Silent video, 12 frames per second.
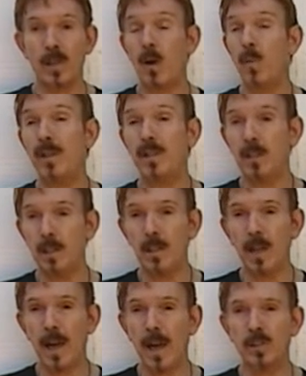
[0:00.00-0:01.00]
and we
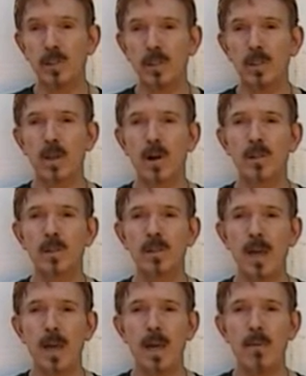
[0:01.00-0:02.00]
didn't actually know the
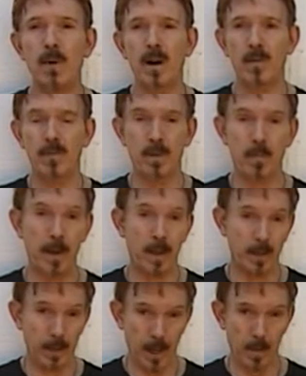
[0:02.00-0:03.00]
name of the
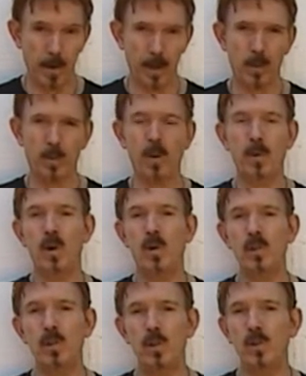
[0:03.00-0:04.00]
beladao, by the way. We
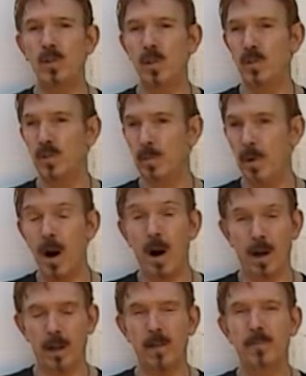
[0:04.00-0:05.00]
only knew the jabong.